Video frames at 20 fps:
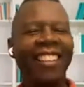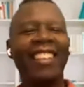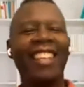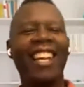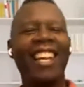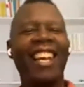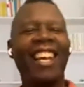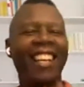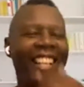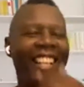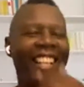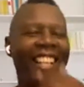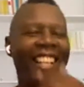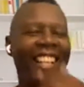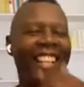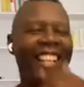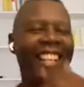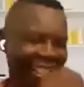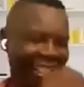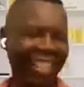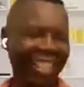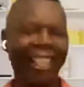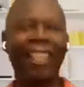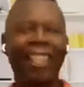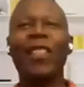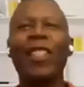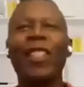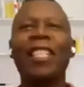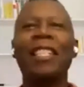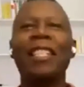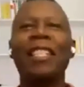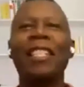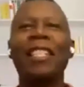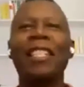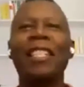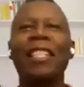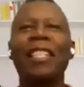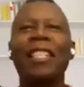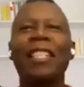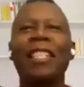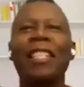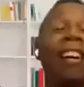Yeah, okay, a weird.